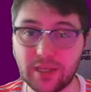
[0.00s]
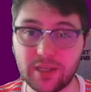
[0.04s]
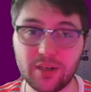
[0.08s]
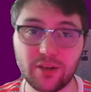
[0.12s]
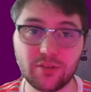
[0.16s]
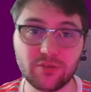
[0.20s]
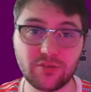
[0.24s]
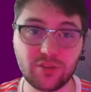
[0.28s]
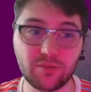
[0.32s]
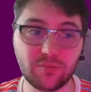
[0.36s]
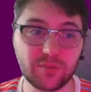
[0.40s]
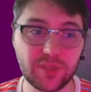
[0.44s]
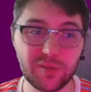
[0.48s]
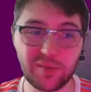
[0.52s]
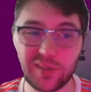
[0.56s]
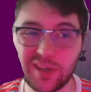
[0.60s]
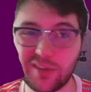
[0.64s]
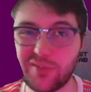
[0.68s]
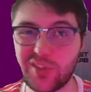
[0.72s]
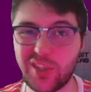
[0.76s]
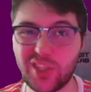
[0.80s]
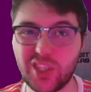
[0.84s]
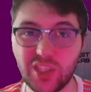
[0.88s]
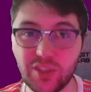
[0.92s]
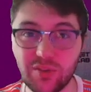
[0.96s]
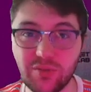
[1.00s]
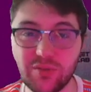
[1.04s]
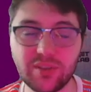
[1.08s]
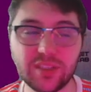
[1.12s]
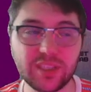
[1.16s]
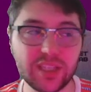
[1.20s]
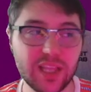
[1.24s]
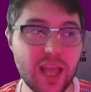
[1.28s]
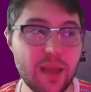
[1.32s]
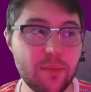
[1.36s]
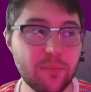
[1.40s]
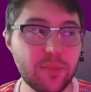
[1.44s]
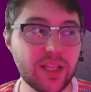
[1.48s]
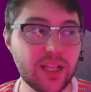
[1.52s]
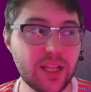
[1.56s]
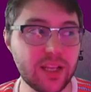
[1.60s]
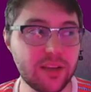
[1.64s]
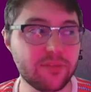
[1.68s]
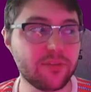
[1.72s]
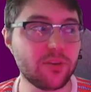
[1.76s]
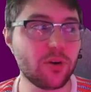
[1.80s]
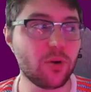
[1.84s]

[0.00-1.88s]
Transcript: You know, sometimes you have to use the emulator for